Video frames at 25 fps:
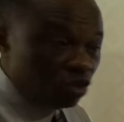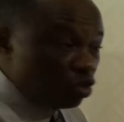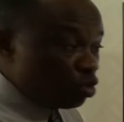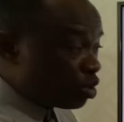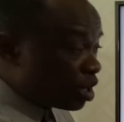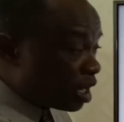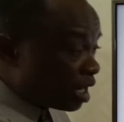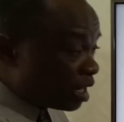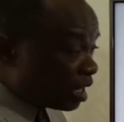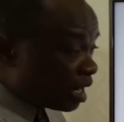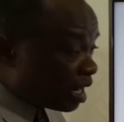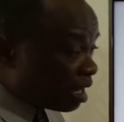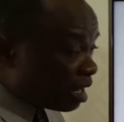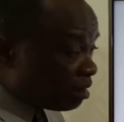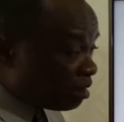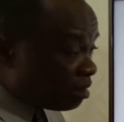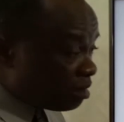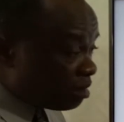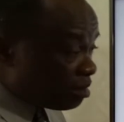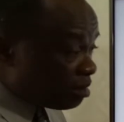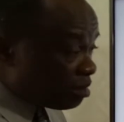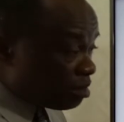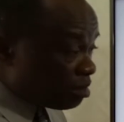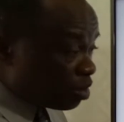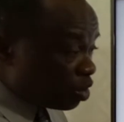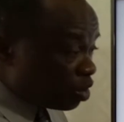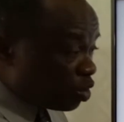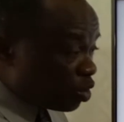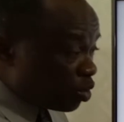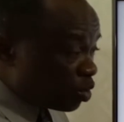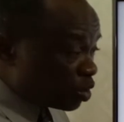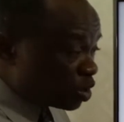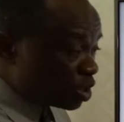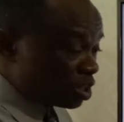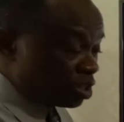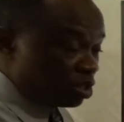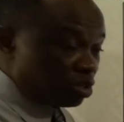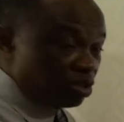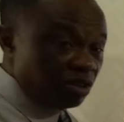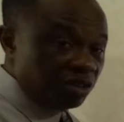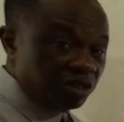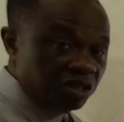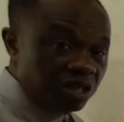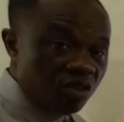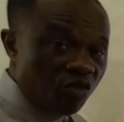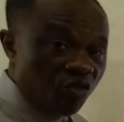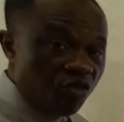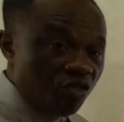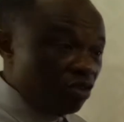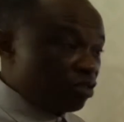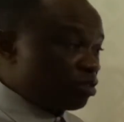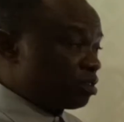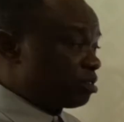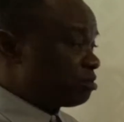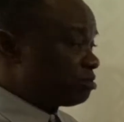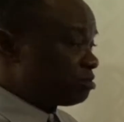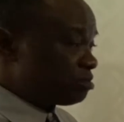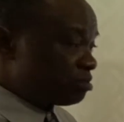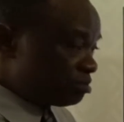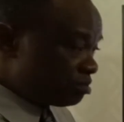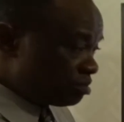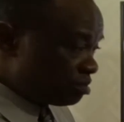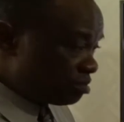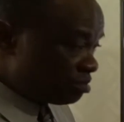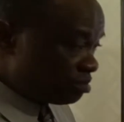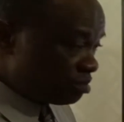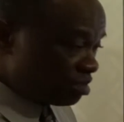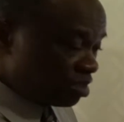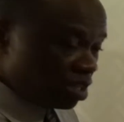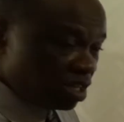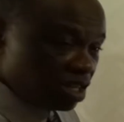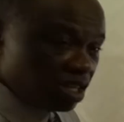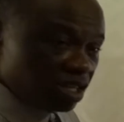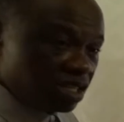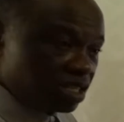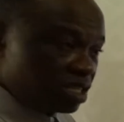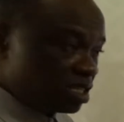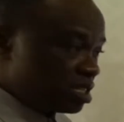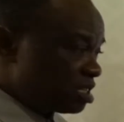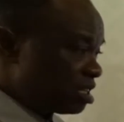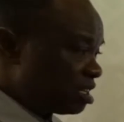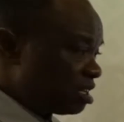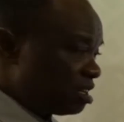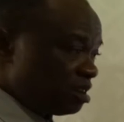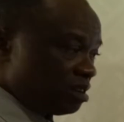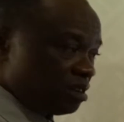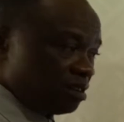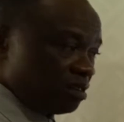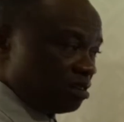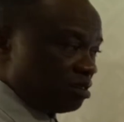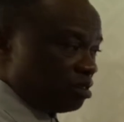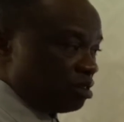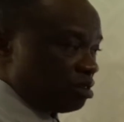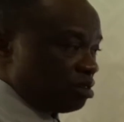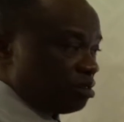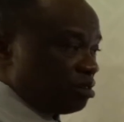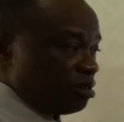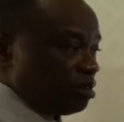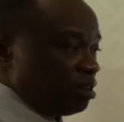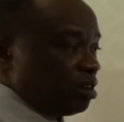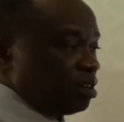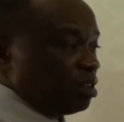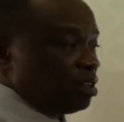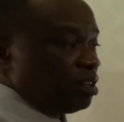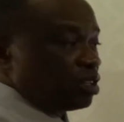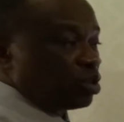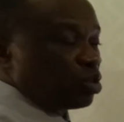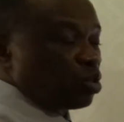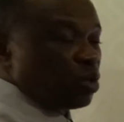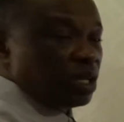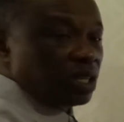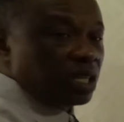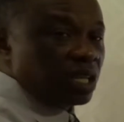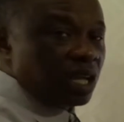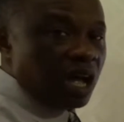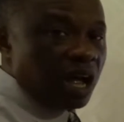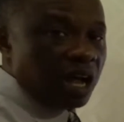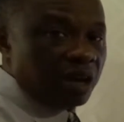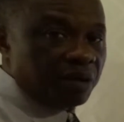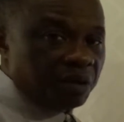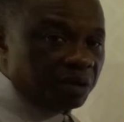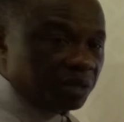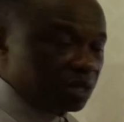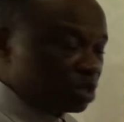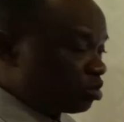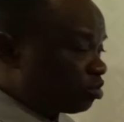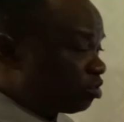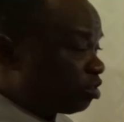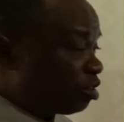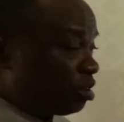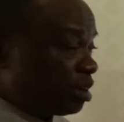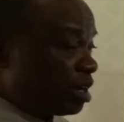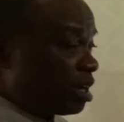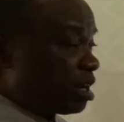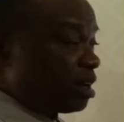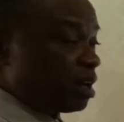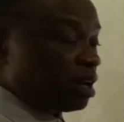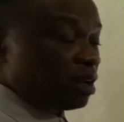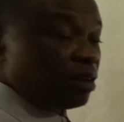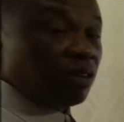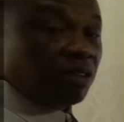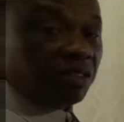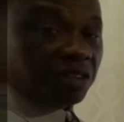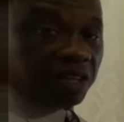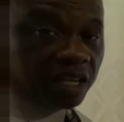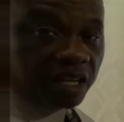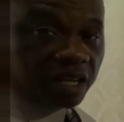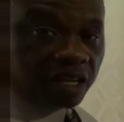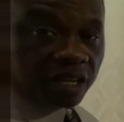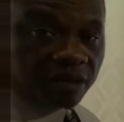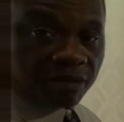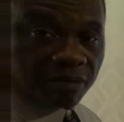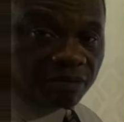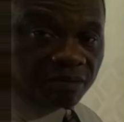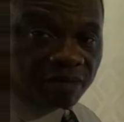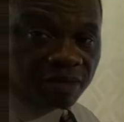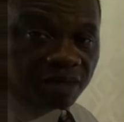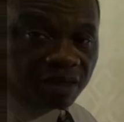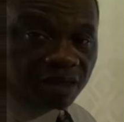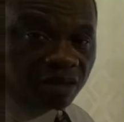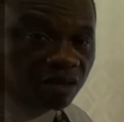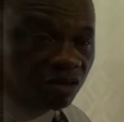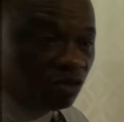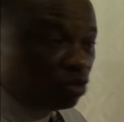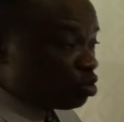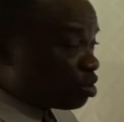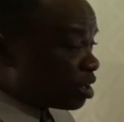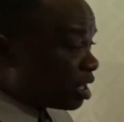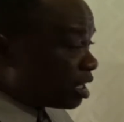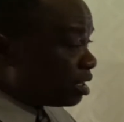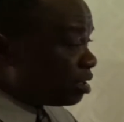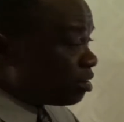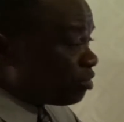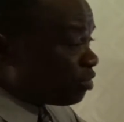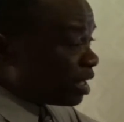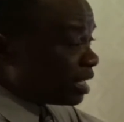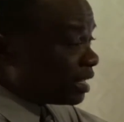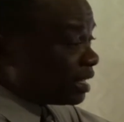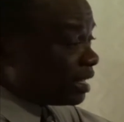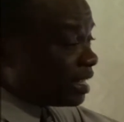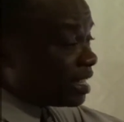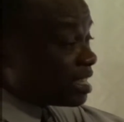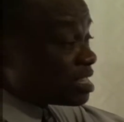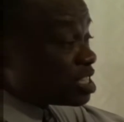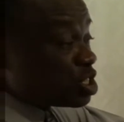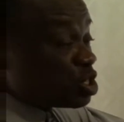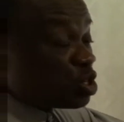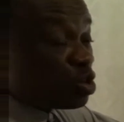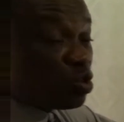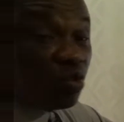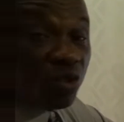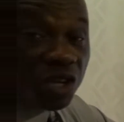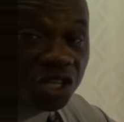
you can use 30 for this and the 20 others for another thing. You can divide it as